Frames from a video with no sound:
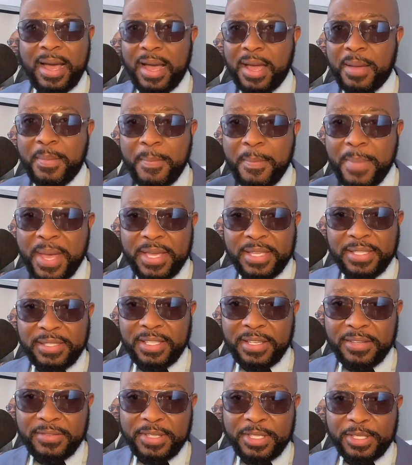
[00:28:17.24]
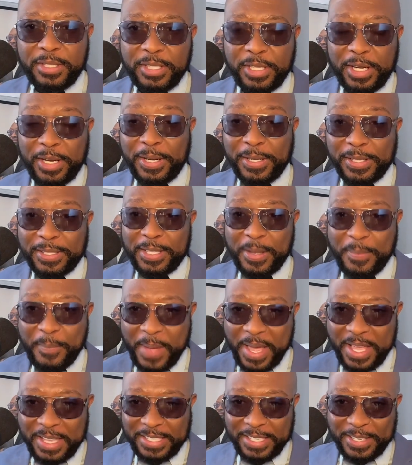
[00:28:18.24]
amazing
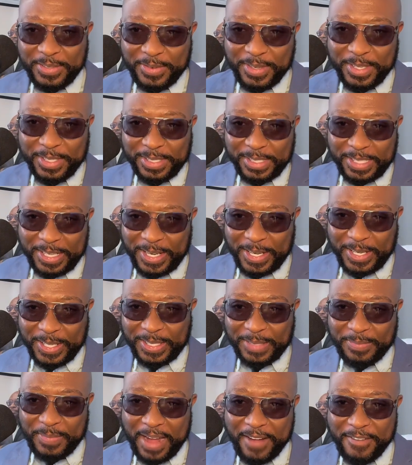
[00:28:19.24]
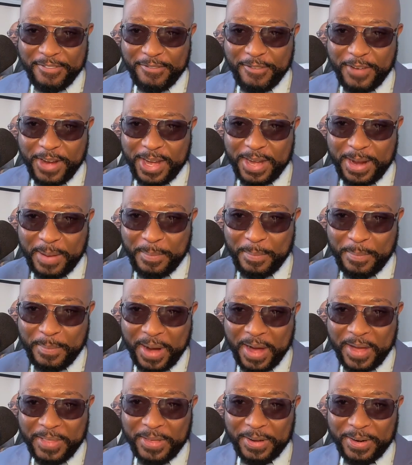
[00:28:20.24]
results. My friend,
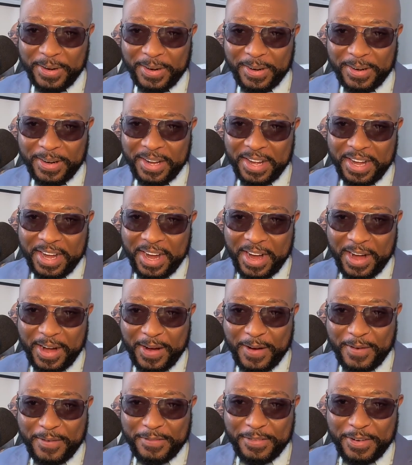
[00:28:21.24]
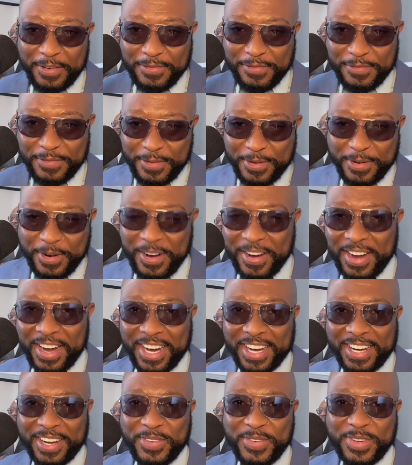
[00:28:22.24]
mother of
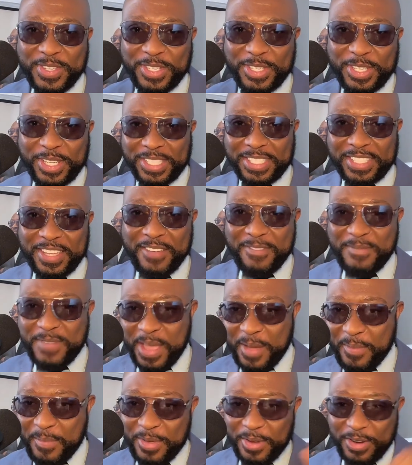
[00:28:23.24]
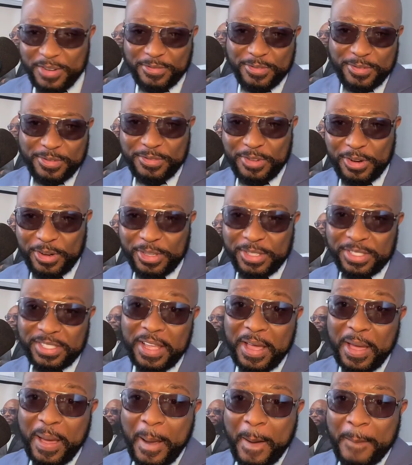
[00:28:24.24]
4, who just gave me a beautiful
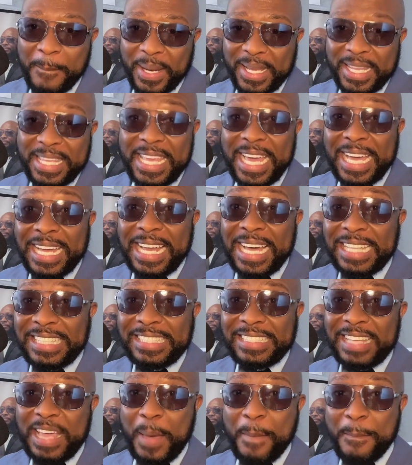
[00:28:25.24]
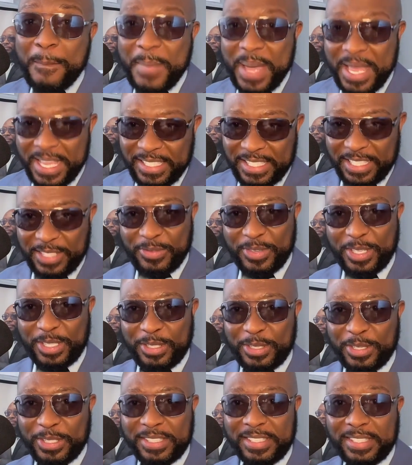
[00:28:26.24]
rose. But yeah, that's amazing
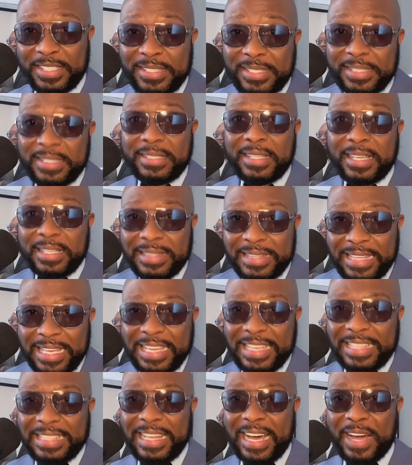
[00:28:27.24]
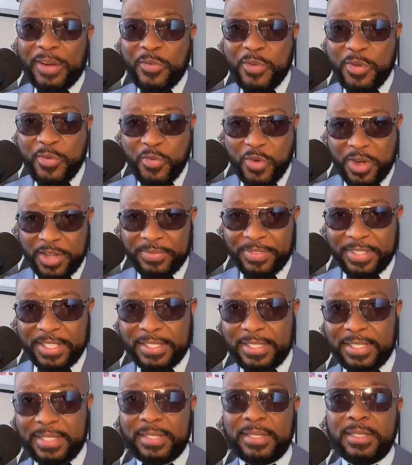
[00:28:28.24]
results. This is the thing that we want.
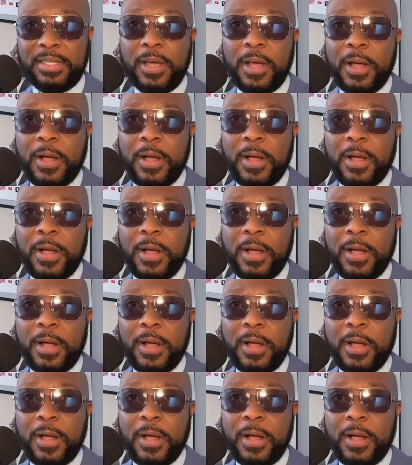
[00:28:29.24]
This is